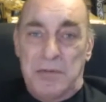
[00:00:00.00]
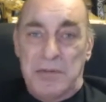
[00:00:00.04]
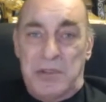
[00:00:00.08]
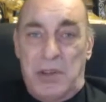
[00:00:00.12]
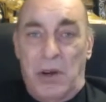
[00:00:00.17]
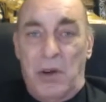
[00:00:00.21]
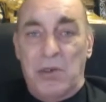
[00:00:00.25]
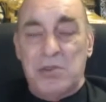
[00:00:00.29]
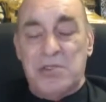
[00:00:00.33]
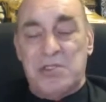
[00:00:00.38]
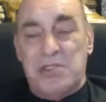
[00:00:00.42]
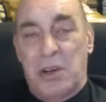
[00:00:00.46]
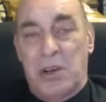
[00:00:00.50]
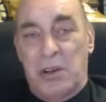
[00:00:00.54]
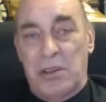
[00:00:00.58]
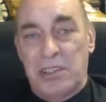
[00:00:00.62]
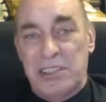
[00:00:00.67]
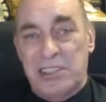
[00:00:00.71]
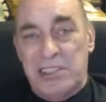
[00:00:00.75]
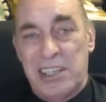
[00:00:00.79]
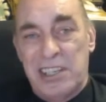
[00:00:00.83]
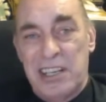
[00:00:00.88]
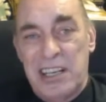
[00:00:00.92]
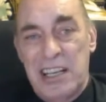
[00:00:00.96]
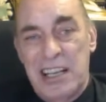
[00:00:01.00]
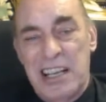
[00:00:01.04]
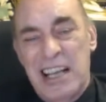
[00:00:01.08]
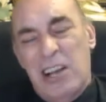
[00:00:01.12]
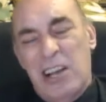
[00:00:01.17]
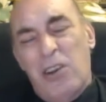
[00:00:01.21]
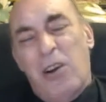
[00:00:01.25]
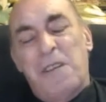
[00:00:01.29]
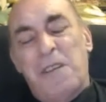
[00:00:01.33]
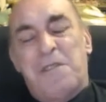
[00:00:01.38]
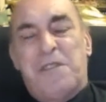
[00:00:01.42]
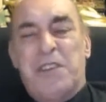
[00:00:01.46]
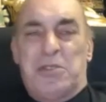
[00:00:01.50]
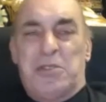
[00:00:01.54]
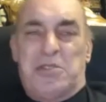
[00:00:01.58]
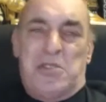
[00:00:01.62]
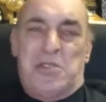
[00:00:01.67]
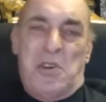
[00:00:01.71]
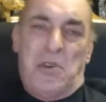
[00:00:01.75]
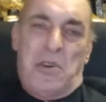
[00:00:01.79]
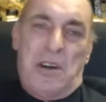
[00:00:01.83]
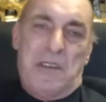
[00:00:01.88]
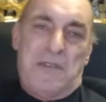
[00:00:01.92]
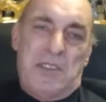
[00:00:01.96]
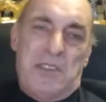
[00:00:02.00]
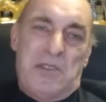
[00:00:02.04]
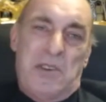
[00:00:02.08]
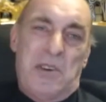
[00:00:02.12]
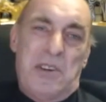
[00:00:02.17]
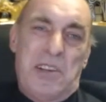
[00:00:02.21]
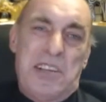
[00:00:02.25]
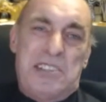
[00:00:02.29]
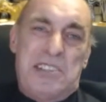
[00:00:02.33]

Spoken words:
Don's knowledge. And I feel sorry for Don.